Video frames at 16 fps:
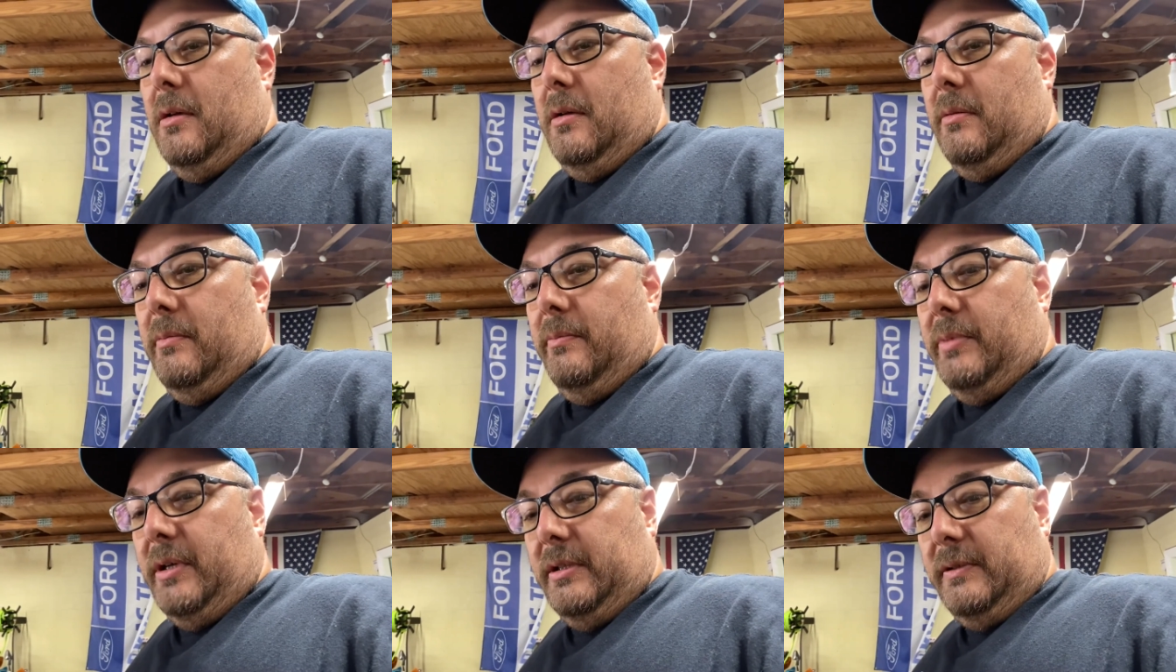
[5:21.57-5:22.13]

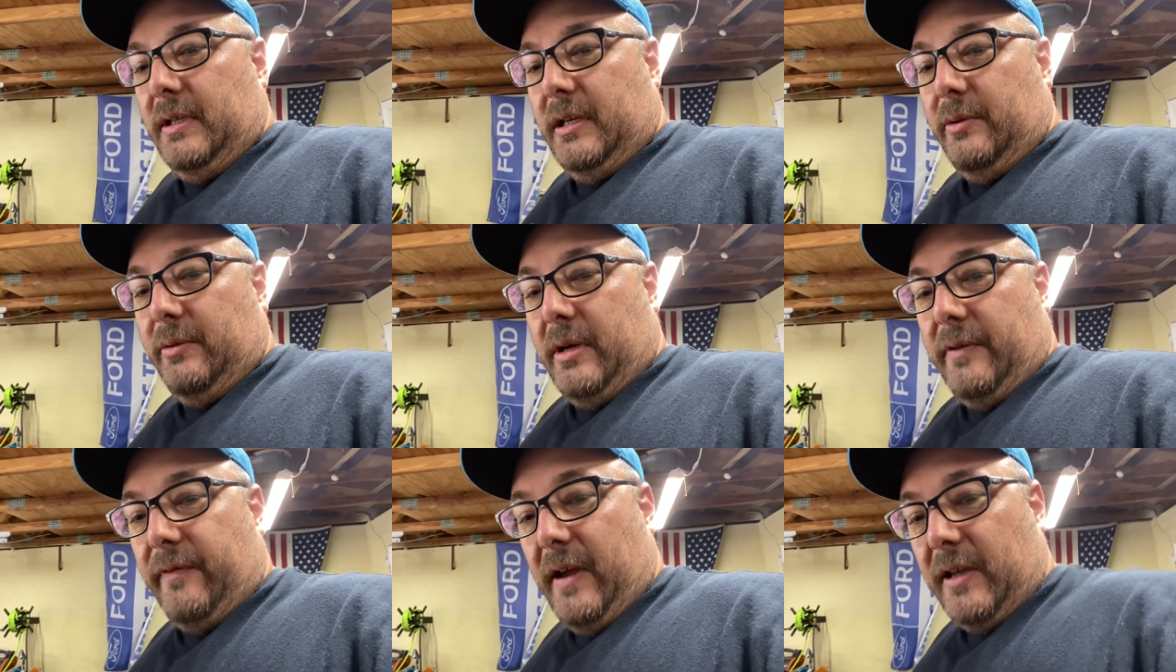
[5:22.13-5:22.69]
but
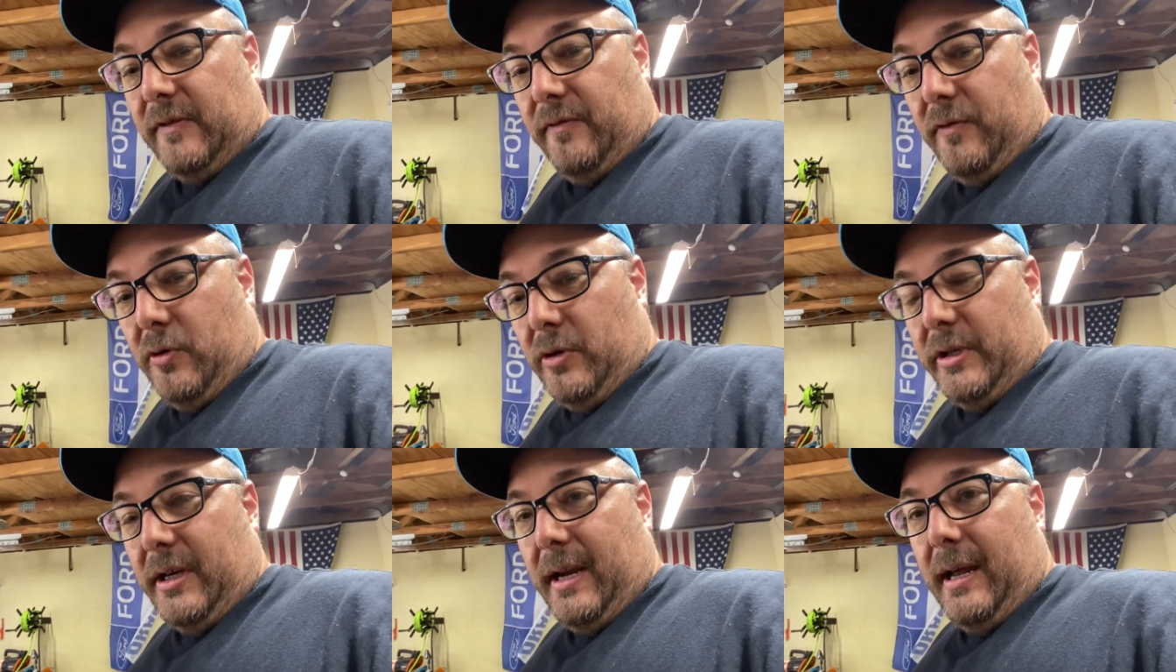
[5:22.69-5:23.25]
anyway, fast
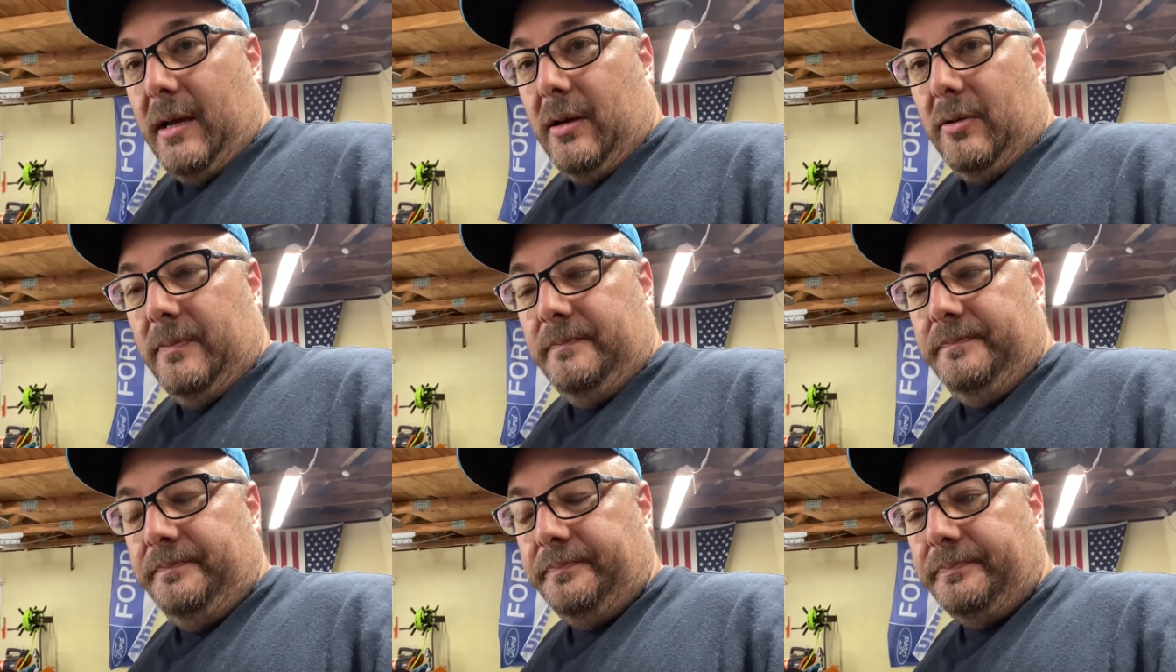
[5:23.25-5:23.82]
forward to now.
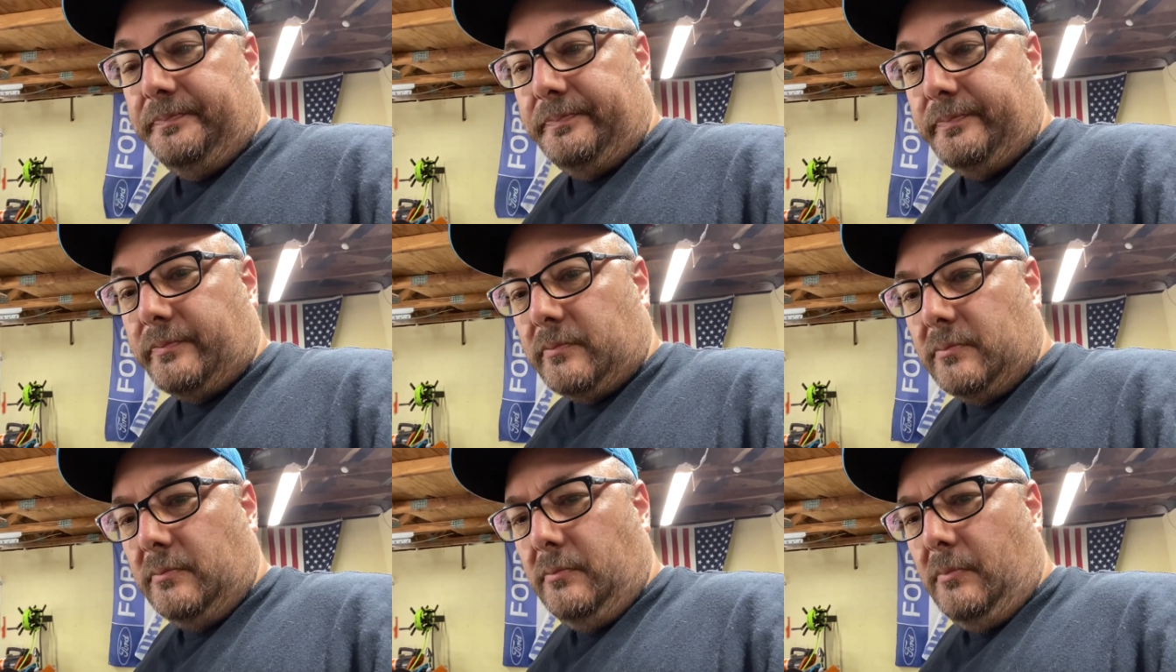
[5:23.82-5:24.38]

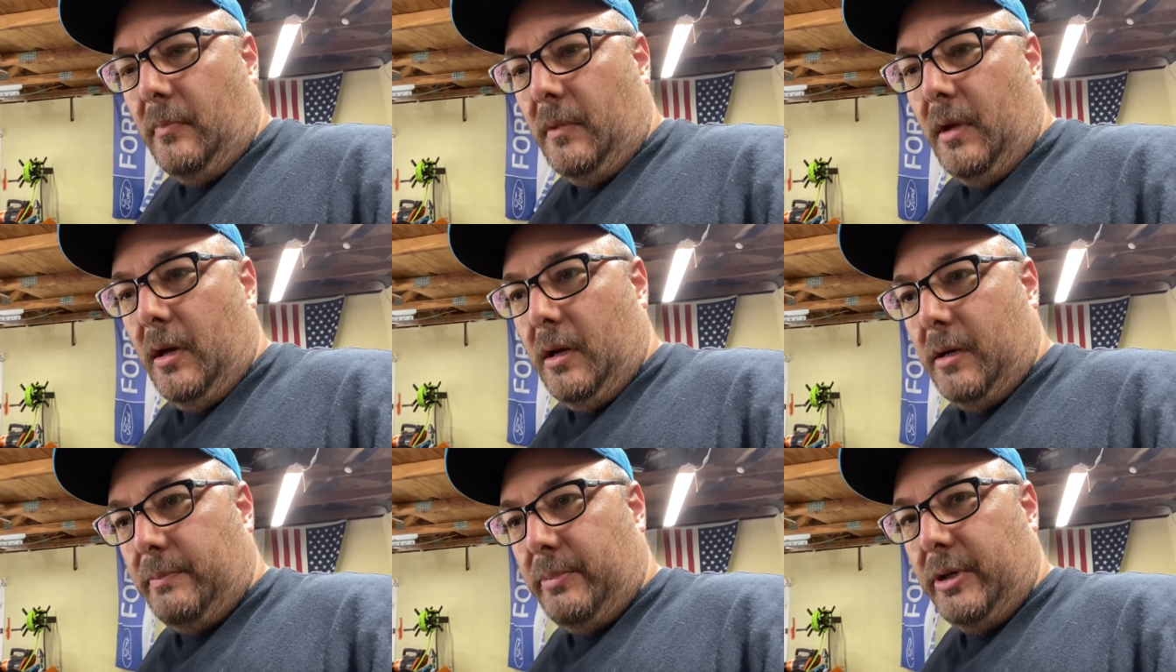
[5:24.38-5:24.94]

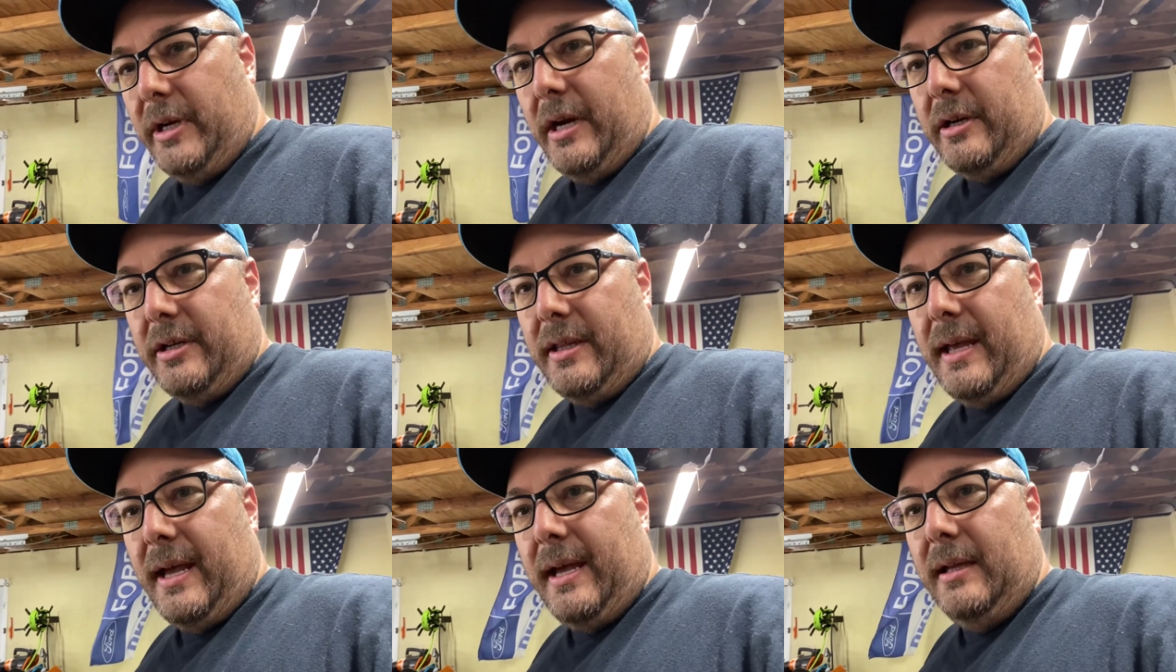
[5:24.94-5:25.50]
Put air to
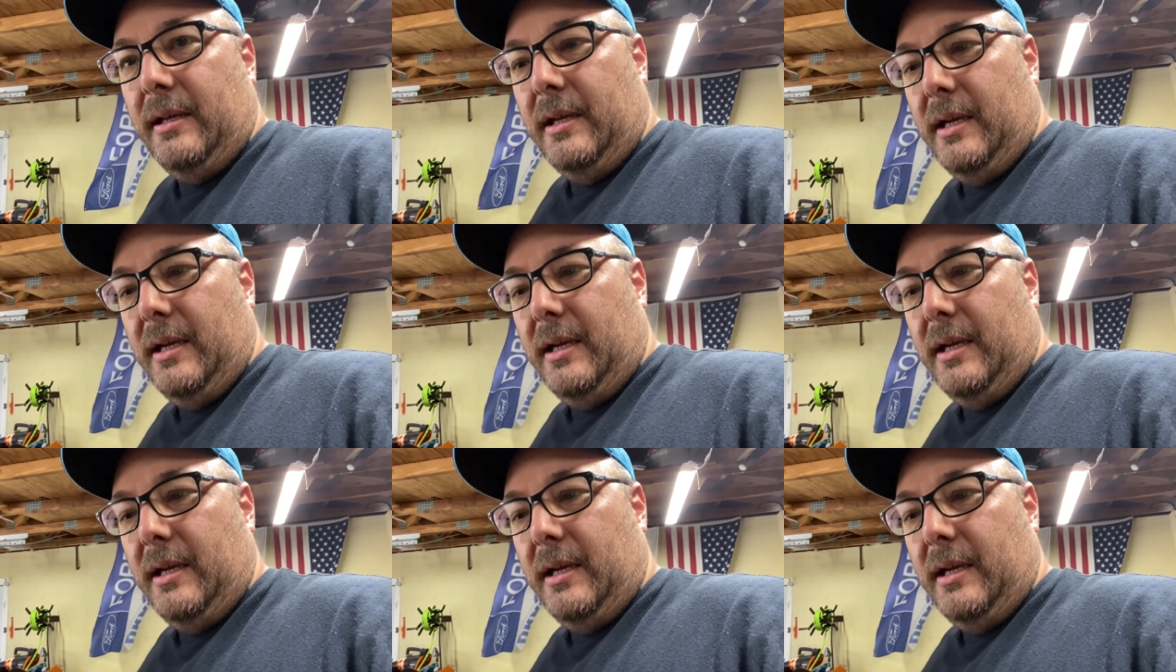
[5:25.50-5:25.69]
that,